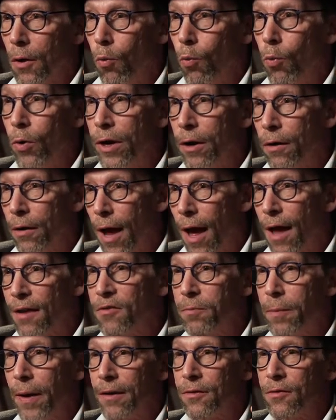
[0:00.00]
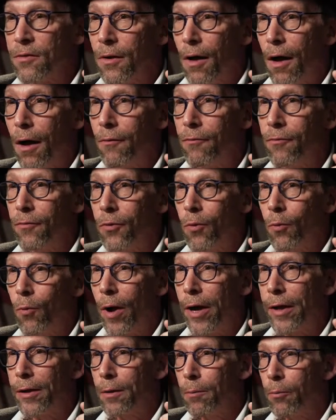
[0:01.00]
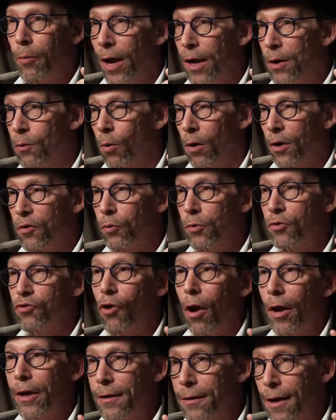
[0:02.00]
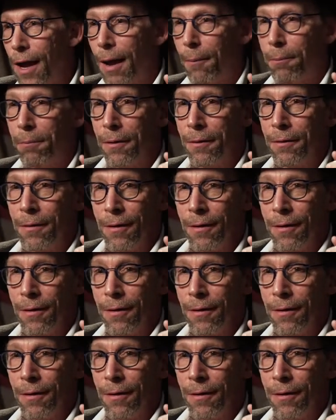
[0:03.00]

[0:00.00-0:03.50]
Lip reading: weird aspects of the way the brain works with Johnny Depp.